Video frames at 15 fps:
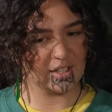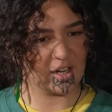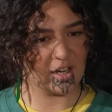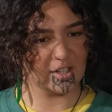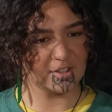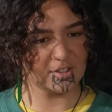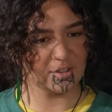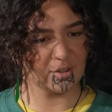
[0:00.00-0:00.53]

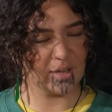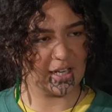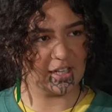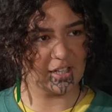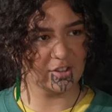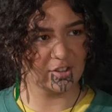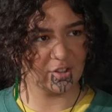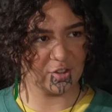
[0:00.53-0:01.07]
high school and
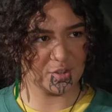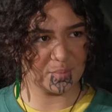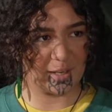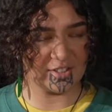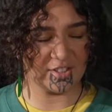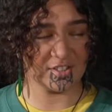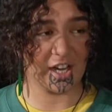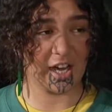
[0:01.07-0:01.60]
in those
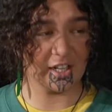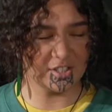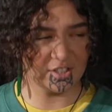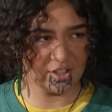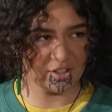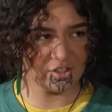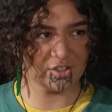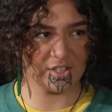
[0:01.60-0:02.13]
spaces, I
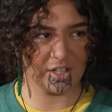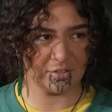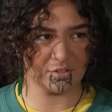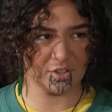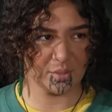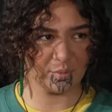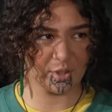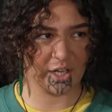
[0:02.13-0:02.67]
did self
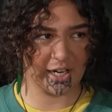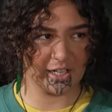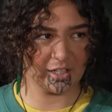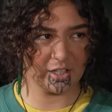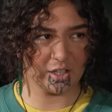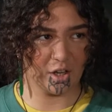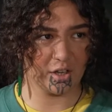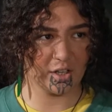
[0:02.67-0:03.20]
deprecate
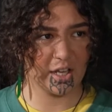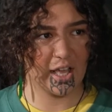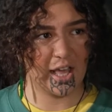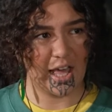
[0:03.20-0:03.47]
a lot.